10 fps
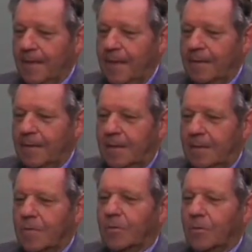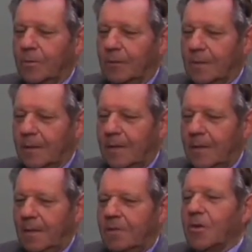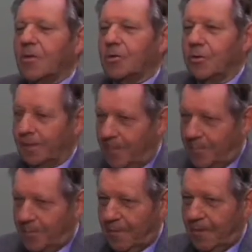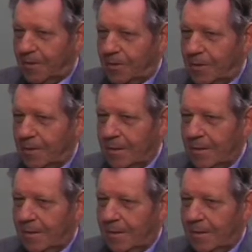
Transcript: And there is so-called tertiary prevention,